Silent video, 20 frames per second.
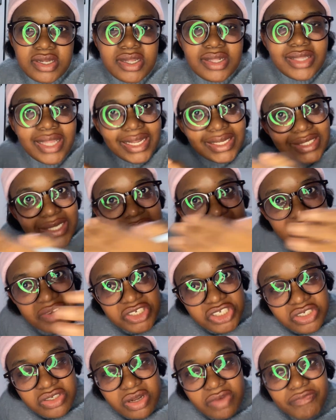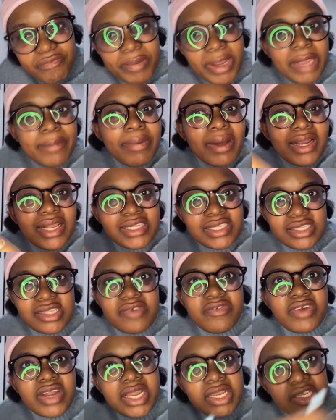The integration of PayPal in South
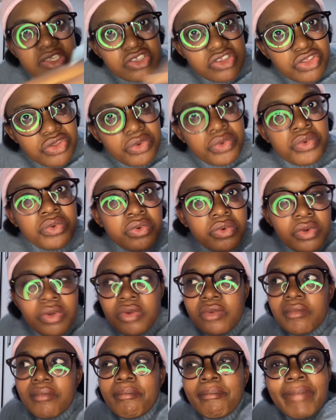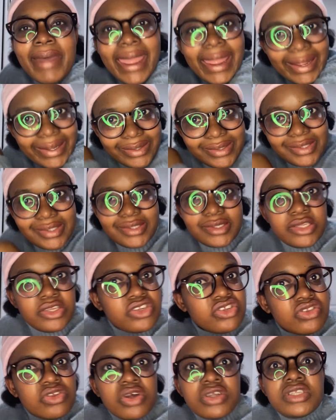Africa is through banks. It is
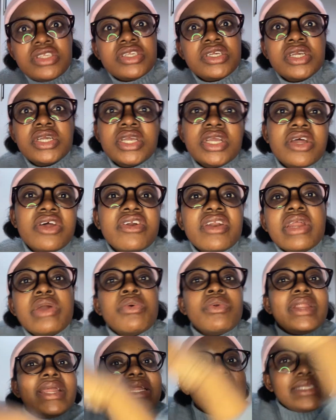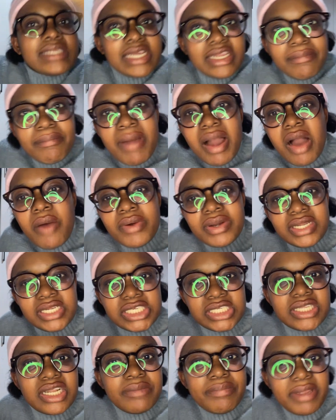not regulated by our
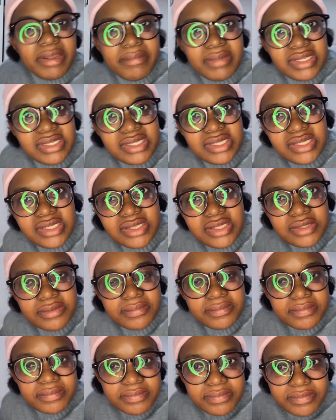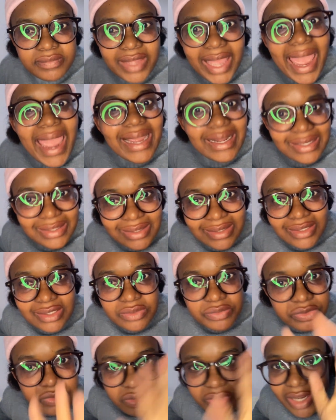National Payment System Act.
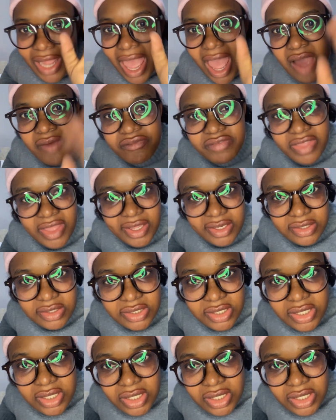We don't have that.